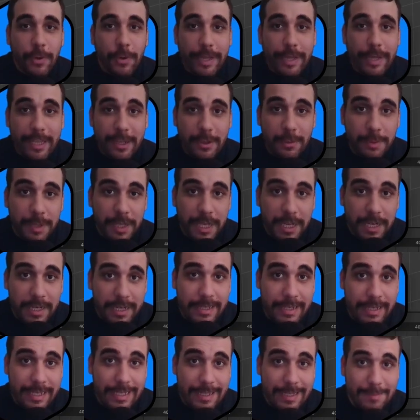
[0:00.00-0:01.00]
here we
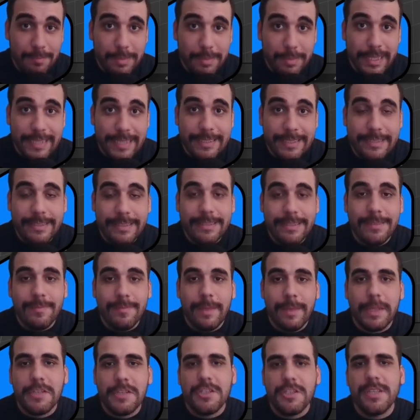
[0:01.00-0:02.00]
are in Blender
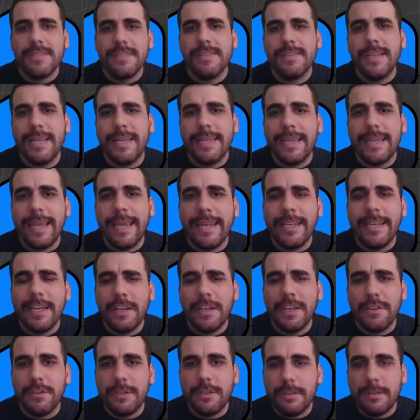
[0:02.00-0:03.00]
and just like any
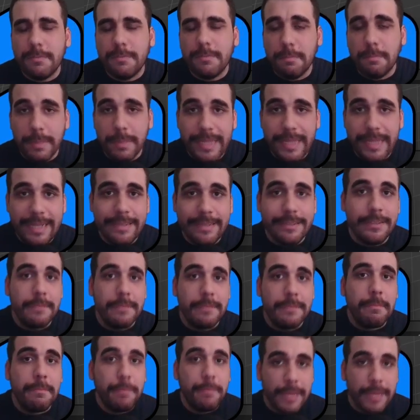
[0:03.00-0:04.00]
other Blender
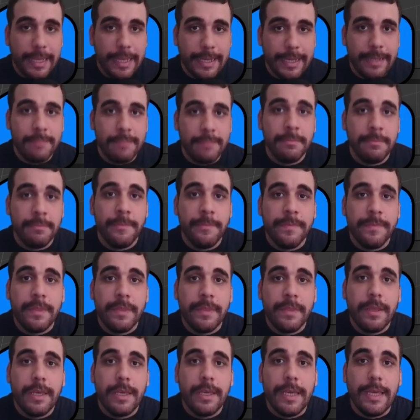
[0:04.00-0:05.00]
plugin,
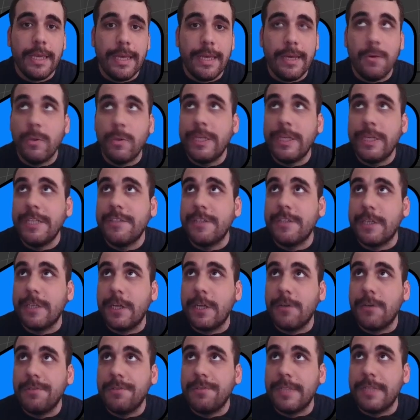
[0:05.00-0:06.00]
uh, we need to
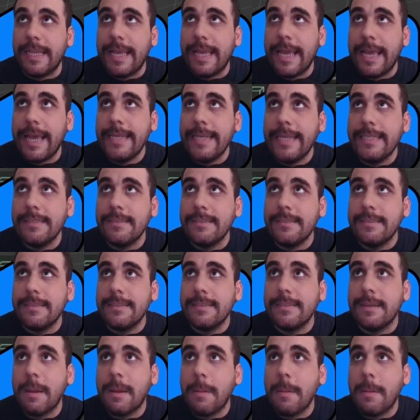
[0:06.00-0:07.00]
go to the
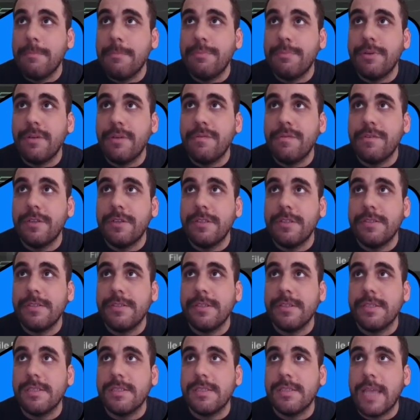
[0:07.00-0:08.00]
edit
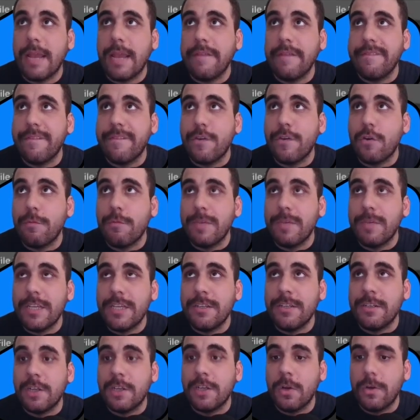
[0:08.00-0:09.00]
preferences and from
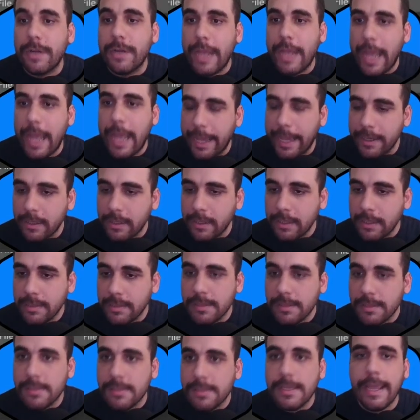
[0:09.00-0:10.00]
here go to
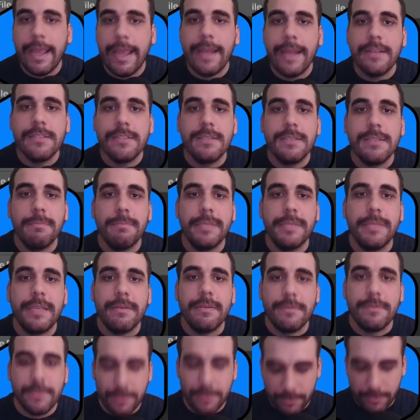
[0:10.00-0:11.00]
add-ons and
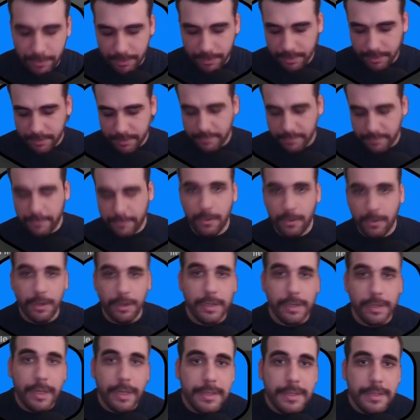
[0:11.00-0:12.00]
simply search
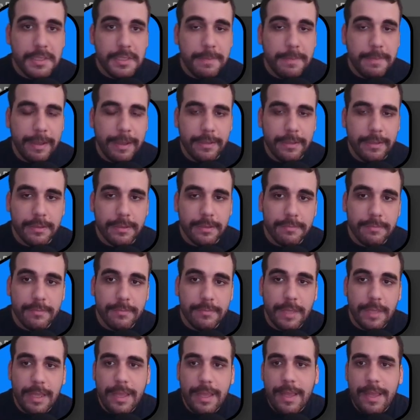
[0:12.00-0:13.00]
for speckle
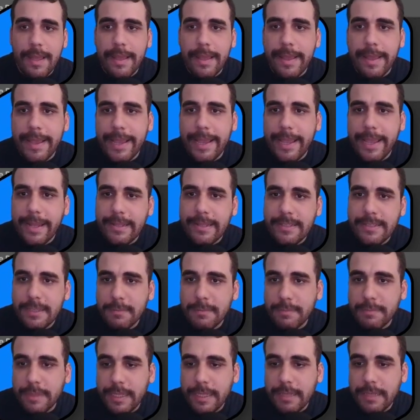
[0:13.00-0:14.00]
and
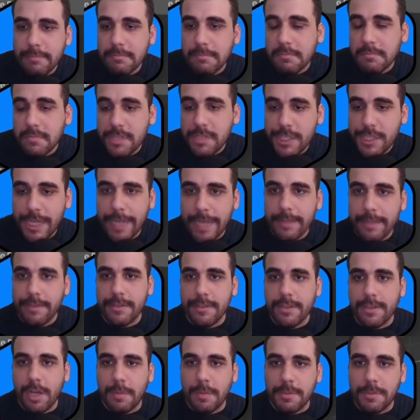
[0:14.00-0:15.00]
simply check
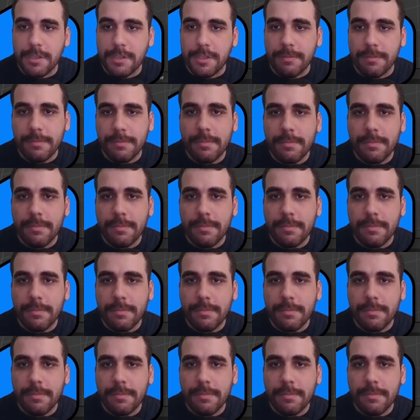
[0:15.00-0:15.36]
this option.